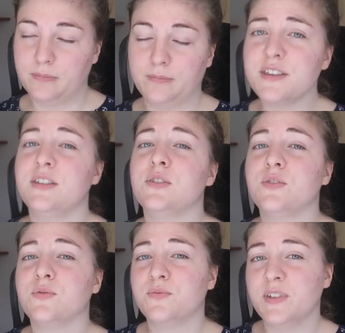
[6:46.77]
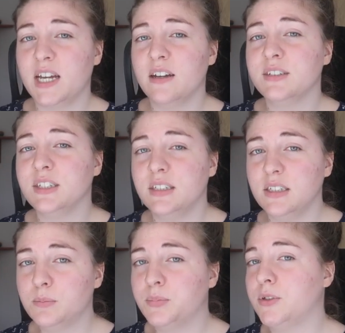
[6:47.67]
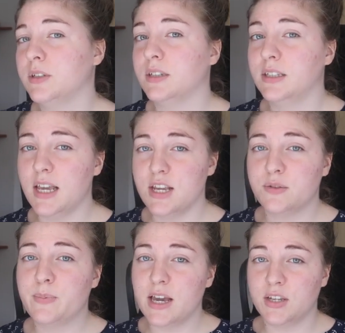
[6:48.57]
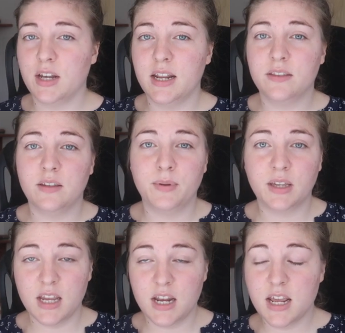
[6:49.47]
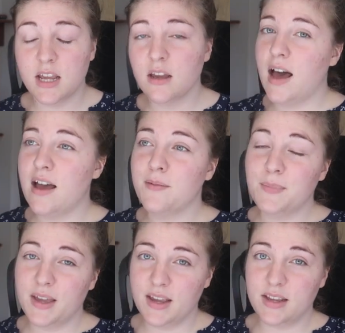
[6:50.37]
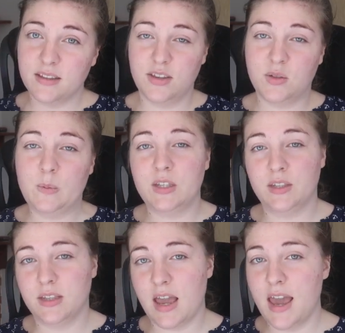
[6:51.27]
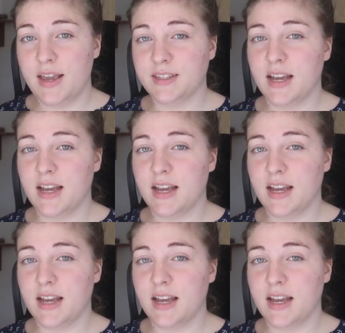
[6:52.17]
This is very important, especially at the beginning. I made these mistakes.